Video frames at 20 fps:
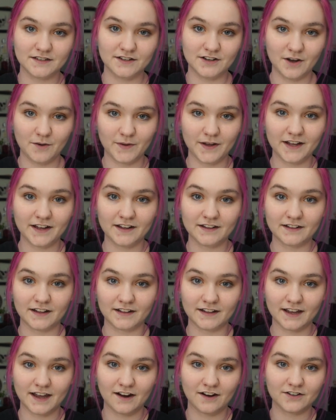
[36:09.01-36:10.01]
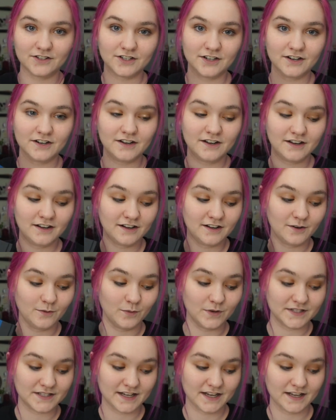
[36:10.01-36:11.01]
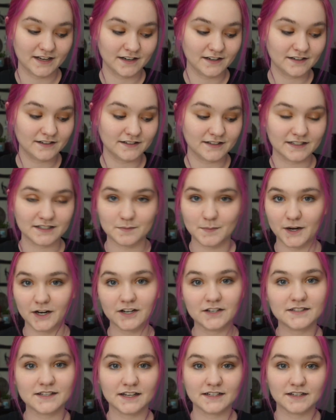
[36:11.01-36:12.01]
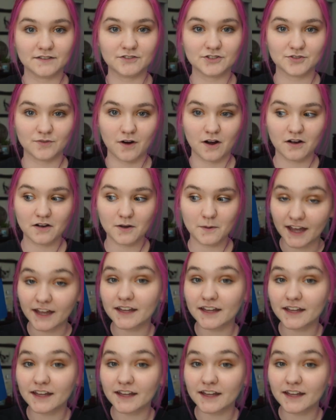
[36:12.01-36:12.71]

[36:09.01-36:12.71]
knowing that the character was in Disappearance at Devil's Rock.